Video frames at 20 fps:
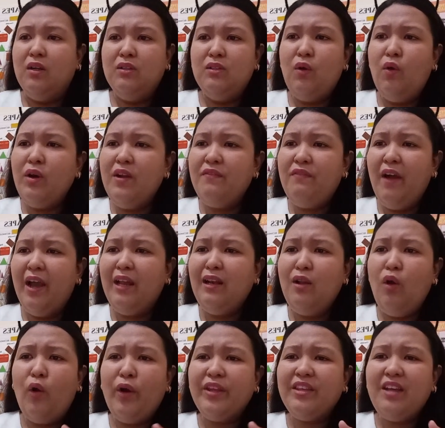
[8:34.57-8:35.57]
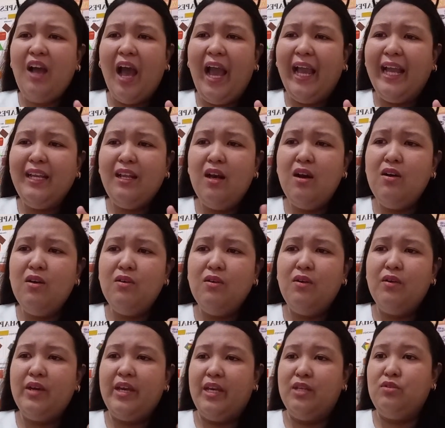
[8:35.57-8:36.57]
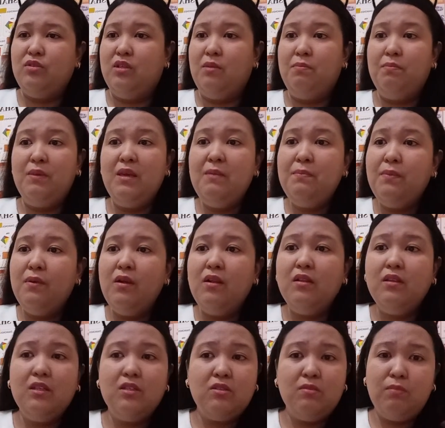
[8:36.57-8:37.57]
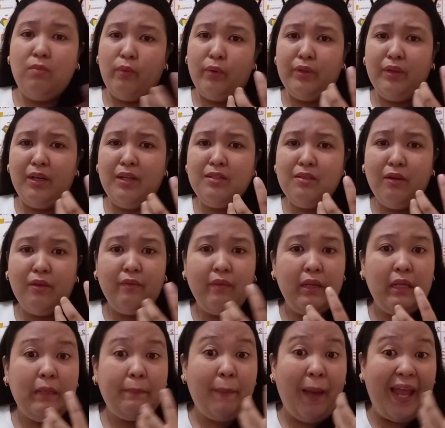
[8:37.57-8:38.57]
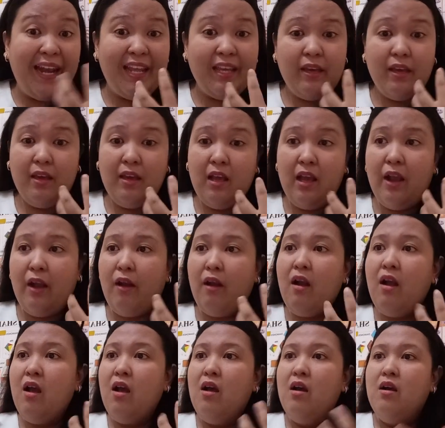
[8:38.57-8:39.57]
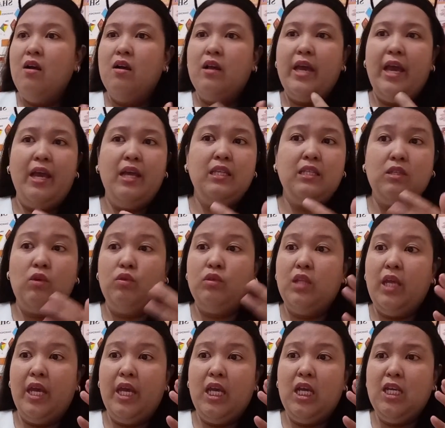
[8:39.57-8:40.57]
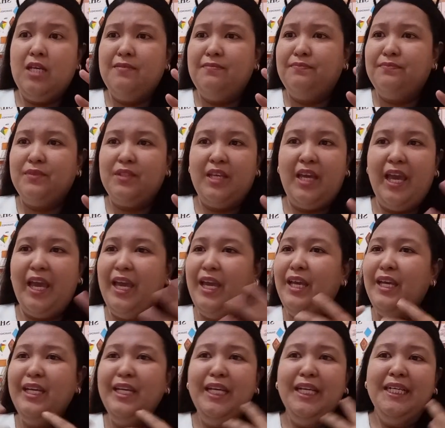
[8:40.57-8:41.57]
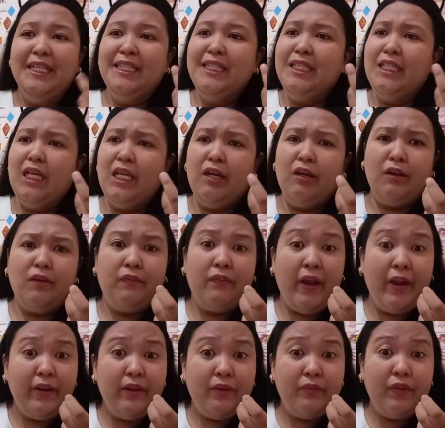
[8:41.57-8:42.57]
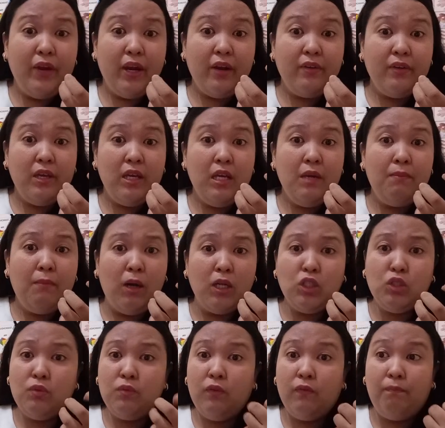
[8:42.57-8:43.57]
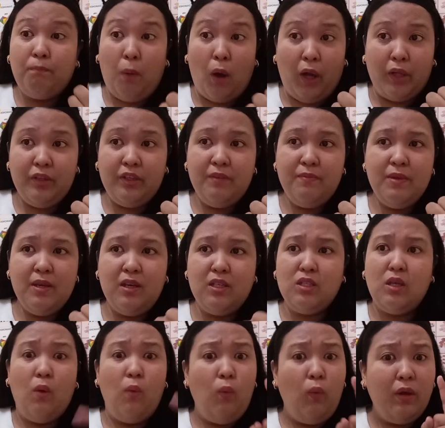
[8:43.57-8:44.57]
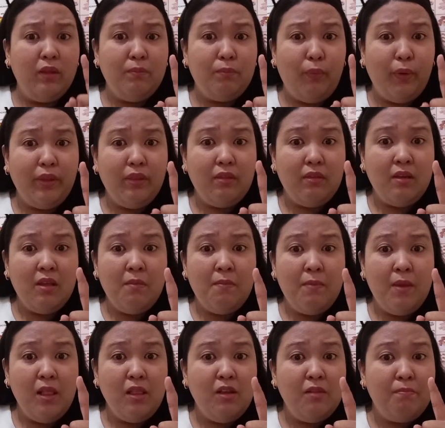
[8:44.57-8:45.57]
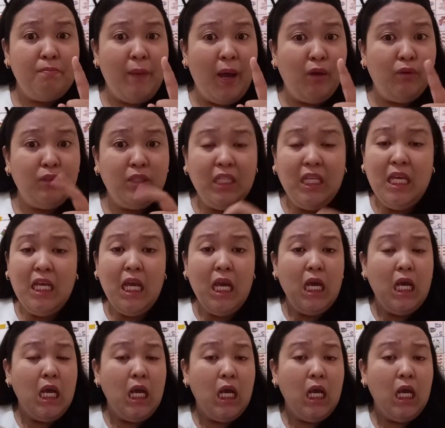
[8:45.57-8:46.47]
Notify Lord Kaido. Okay, so the people, the subordinates are really panicking here. Okay, so they are very, very much bothered because a 1.3 billion bounty